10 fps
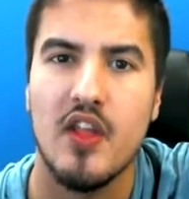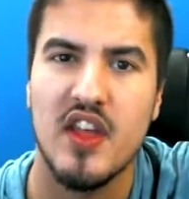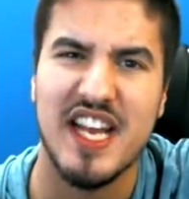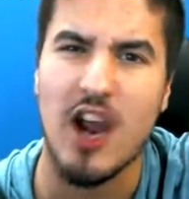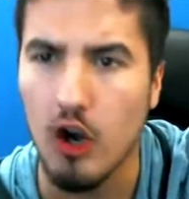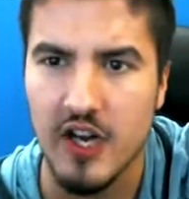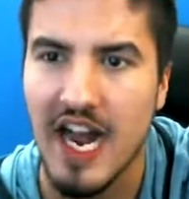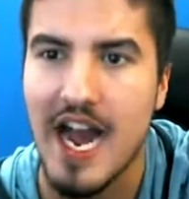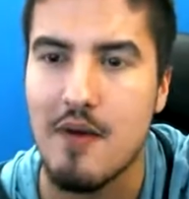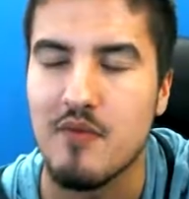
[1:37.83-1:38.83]
that I
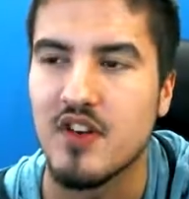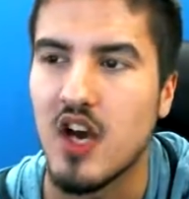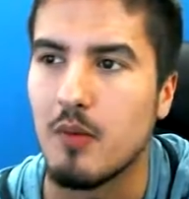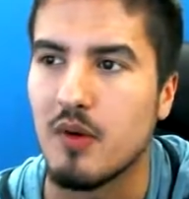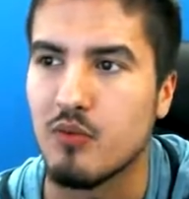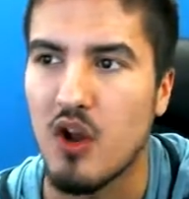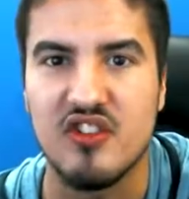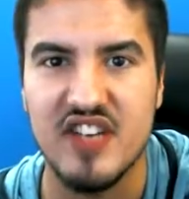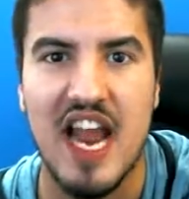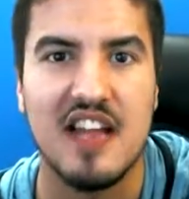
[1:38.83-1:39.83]
archived um, a
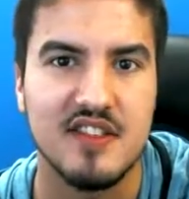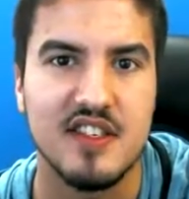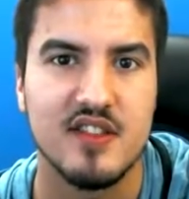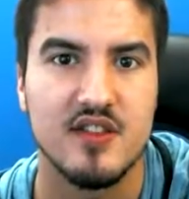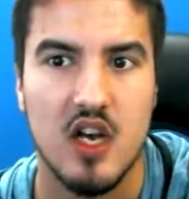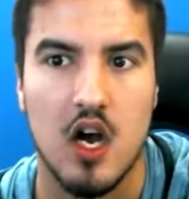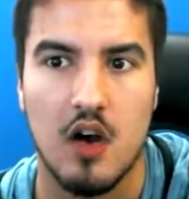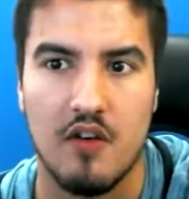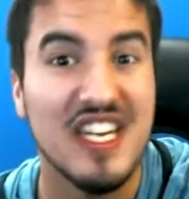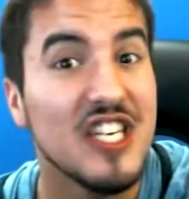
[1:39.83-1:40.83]
Brother Danse's
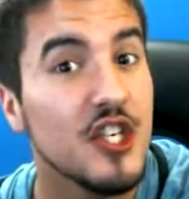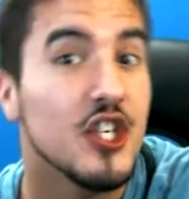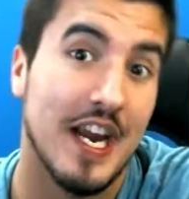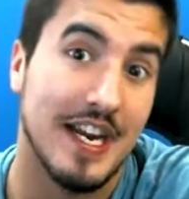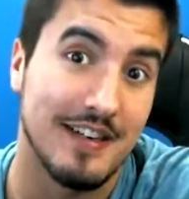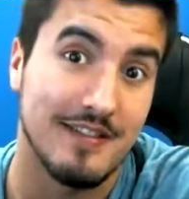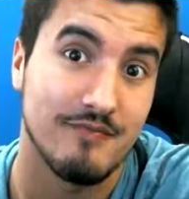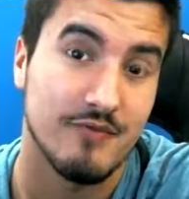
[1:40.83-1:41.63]
uh, Affinity Chain.